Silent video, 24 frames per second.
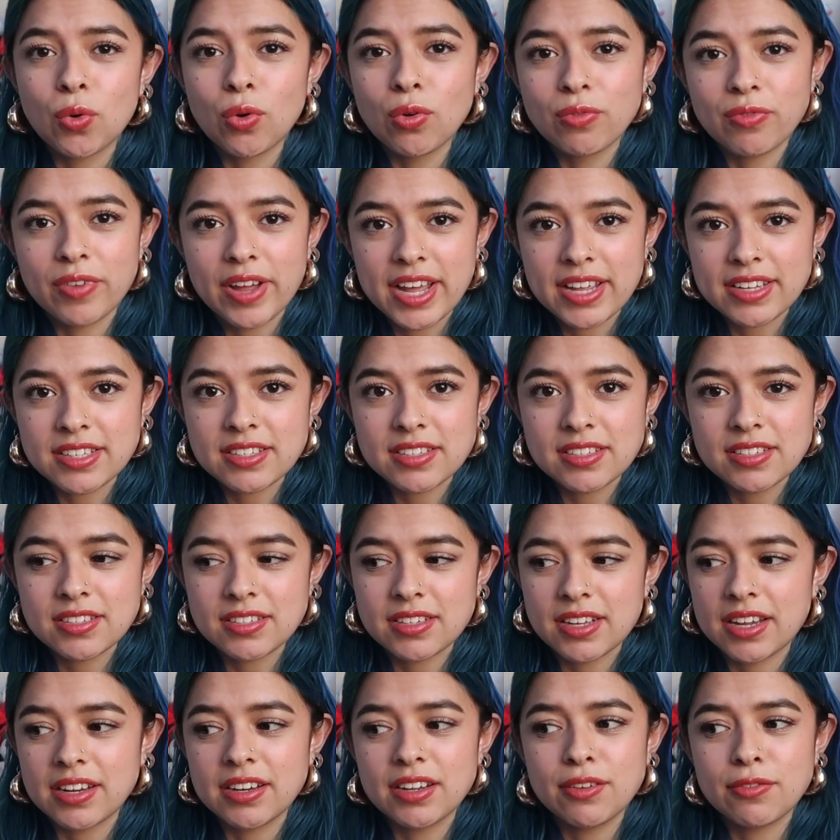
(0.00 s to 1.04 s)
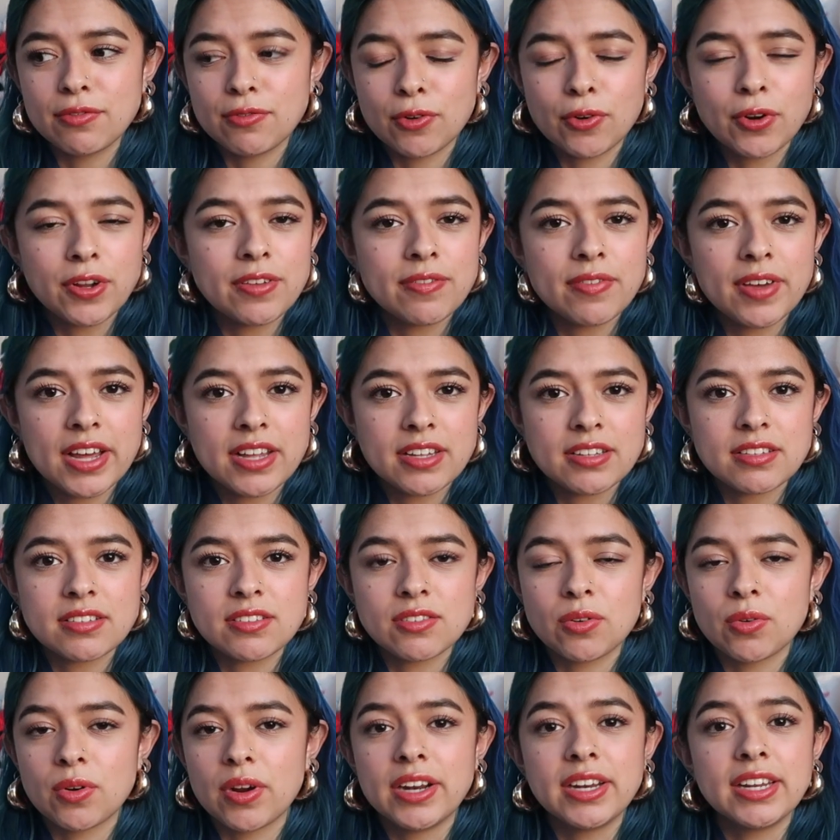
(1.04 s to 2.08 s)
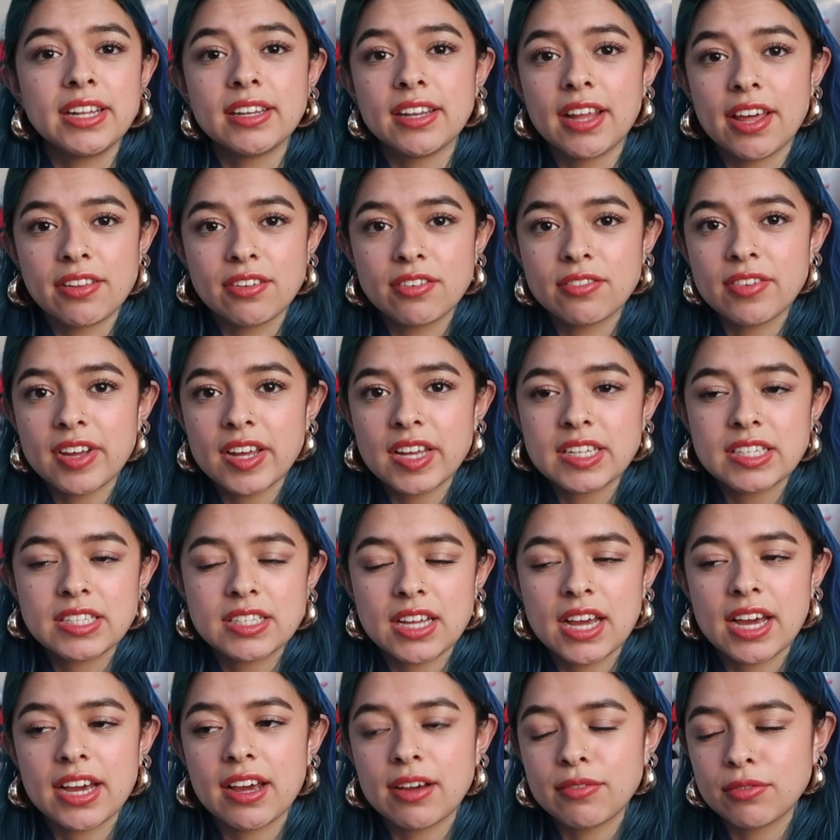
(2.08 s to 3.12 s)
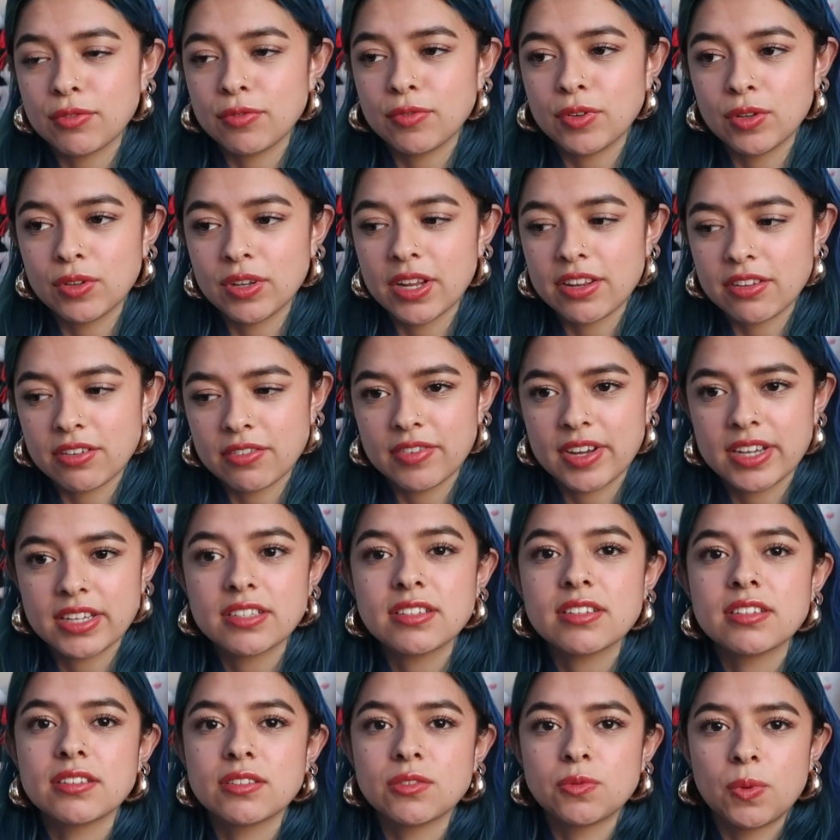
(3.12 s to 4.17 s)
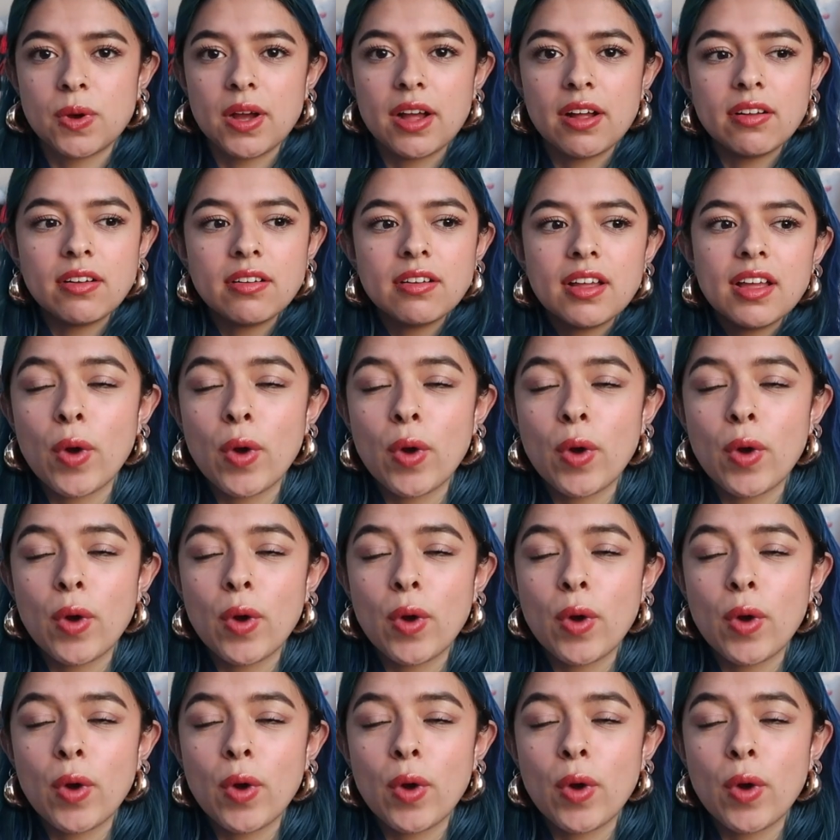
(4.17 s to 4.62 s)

cool vests, any furry vests or any leather vests, I have a few leather vests as well.